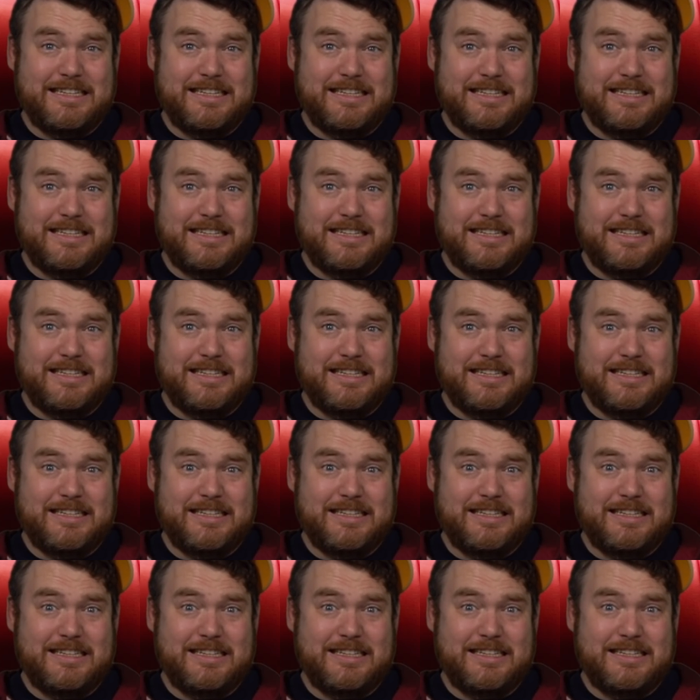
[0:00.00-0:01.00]

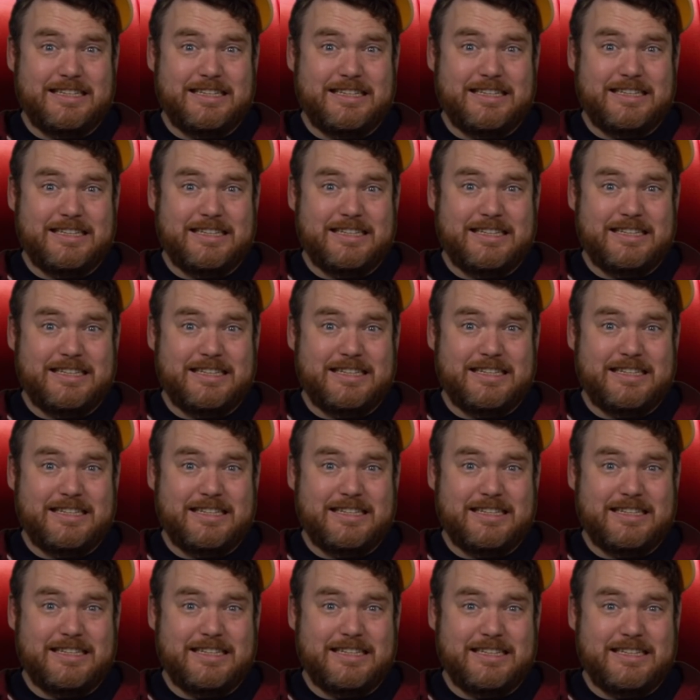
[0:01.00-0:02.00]

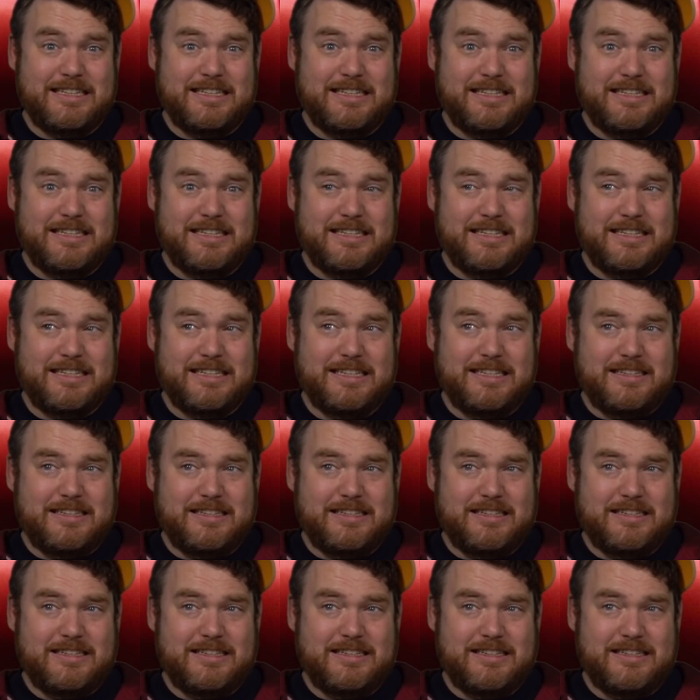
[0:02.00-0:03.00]

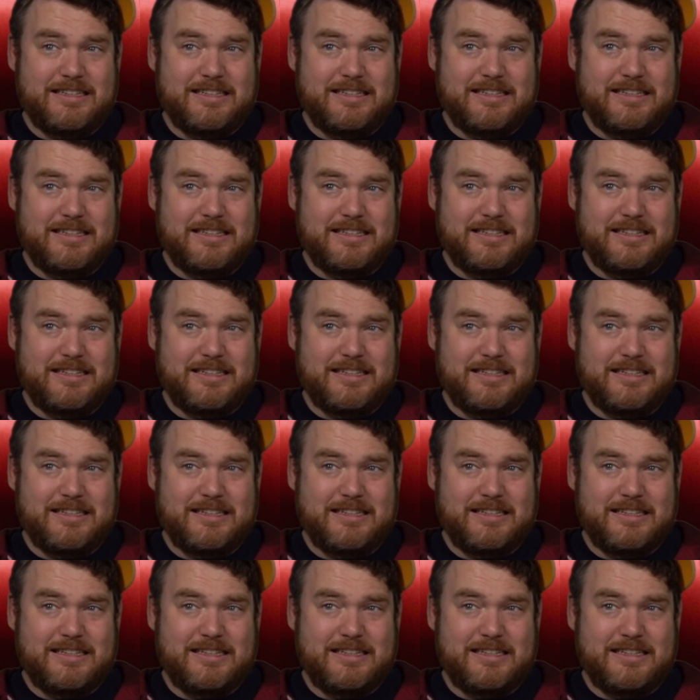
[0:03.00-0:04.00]

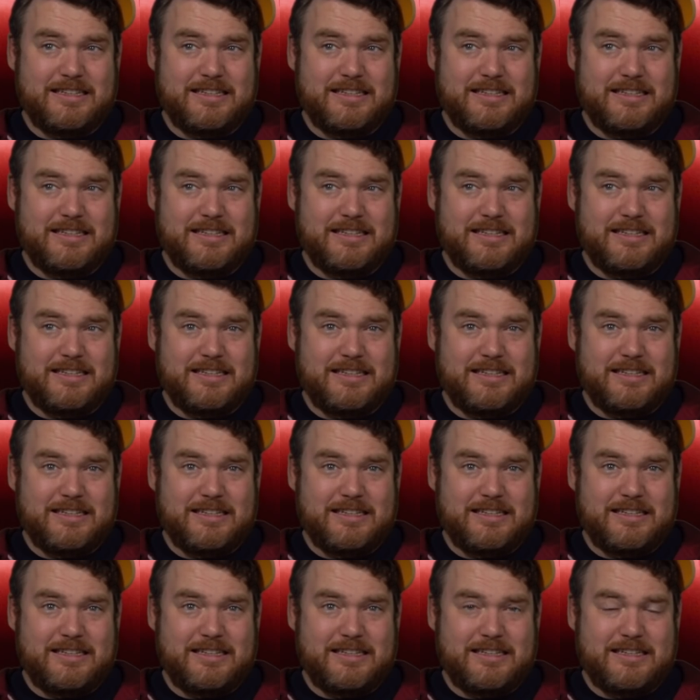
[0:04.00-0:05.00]

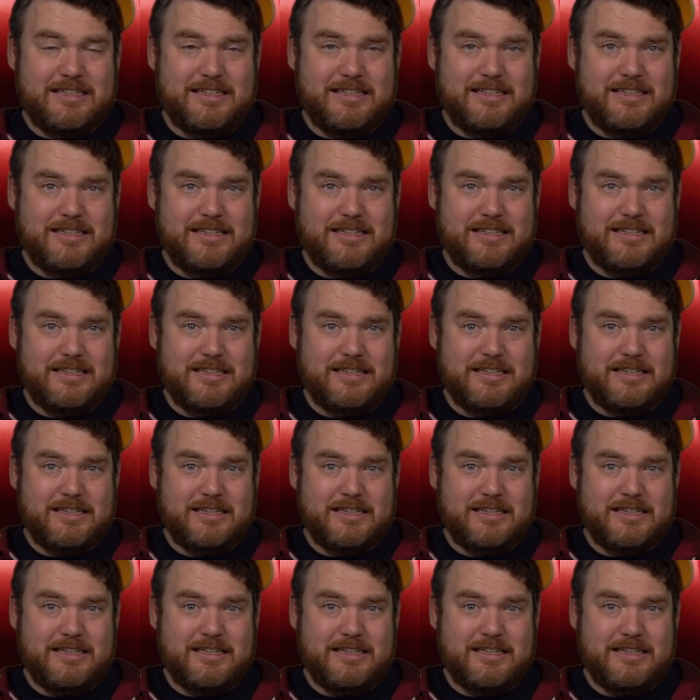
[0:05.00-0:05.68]
(silent)